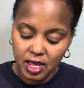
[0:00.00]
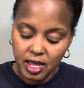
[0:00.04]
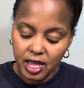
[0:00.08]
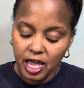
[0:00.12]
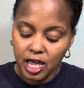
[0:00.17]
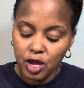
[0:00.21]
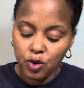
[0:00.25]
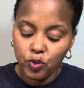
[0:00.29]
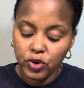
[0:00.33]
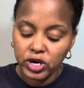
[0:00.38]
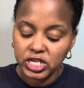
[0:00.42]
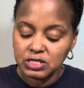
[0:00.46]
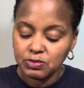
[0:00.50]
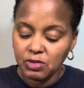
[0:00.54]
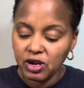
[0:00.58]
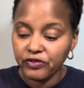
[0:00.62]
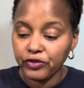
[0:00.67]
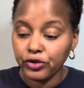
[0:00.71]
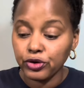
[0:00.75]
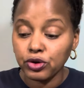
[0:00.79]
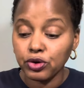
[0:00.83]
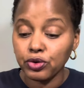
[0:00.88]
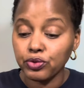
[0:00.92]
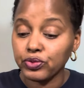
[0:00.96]
And what does my
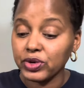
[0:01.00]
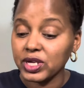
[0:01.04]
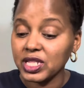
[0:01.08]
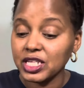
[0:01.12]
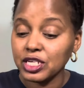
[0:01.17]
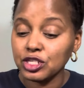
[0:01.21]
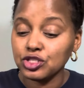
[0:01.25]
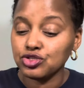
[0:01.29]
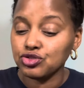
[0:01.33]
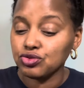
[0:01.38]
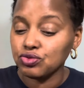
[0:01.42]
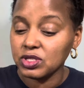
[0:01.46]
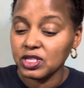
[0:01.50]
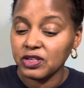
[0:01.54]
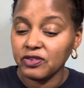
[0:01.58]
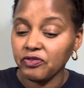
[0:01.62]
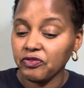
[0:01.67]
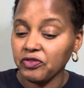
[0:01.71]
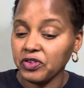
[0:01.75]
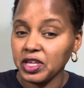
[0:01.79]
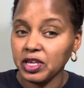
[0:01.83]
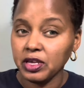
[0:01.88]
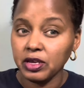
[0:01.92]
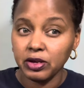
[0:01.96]
Virgo really and truly
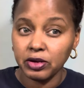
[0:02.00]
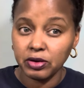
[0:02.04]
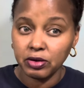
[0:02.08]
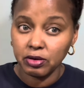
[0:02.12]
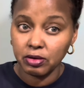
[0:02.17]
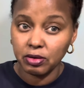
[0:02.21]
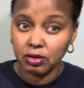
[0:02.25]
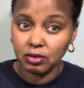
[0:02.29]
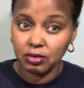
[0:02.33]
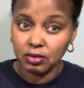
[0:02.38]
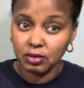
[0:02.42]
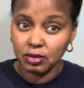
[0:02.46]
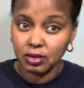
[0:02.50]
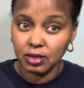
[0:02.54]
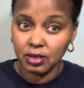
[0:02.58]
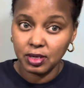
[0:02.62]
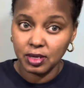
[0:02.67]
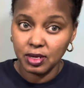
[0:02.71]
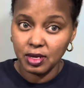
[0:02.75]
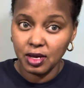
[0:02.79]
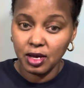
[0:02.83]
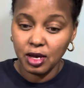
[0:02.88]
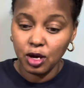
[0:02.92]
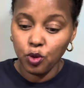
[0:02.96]
fear?
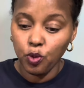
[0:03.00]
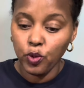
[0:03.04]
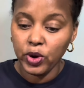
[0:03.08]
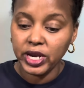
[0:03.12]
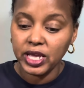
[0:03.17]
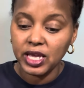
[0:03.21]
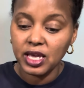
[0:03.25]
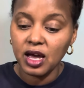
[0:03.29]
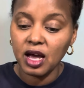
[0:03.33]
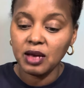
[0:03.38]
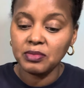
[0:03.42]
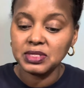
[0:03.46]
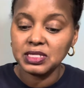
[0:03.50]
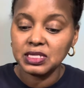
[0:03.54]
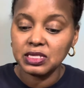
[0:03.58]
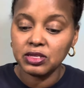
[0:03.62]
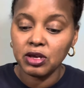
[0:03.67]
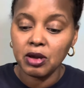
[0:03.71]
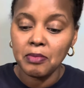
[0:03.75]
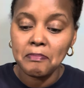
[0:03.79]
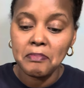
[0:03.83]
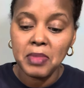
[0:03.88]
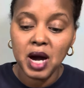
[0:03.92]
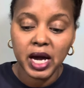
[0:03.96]
when it comes to
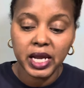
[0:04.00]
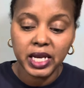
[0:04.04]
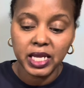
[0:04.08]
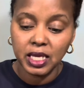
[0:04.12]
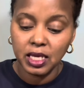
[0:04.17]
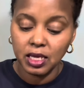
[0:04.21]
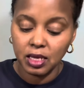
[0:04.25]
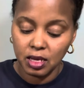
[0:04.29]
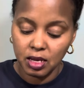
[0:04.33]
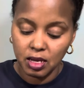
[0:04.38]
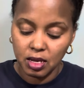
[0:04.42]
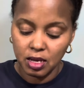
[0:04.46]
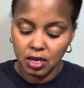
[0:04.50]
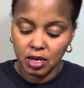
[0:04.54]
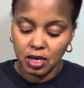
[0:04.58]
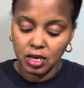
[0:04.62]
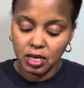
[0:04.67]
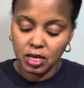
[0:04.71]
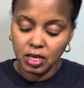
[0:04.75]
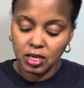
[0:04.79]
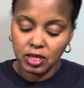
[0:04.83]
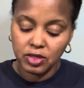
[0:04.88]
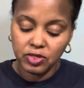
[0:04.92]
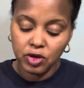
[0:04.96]
their money,
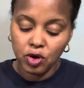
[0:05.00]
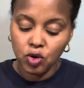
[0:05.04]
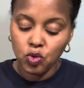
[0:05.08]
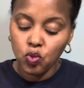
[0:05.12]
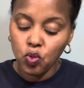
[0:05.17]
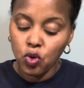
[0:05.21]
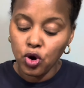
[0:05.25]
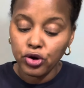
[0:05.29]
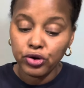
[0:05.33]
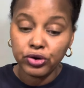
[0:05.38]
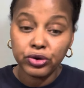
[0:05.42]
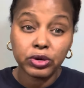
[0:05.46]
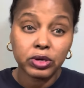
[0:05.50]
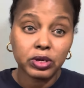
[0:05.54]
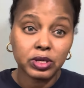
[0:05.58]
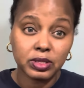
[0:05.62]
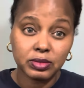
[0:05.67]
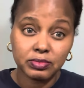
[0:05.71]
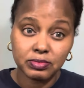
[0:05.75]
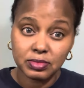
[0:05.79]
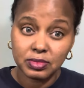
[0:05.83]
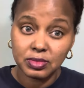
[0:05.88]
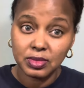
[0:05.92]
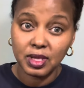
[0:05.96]
their work,
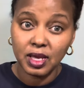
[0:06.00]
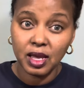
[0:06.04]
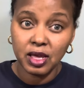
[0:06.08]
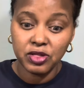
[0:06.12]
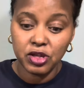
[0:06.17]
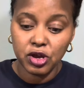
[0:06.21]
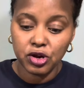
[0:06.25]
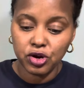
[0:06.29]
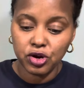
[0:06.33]
and their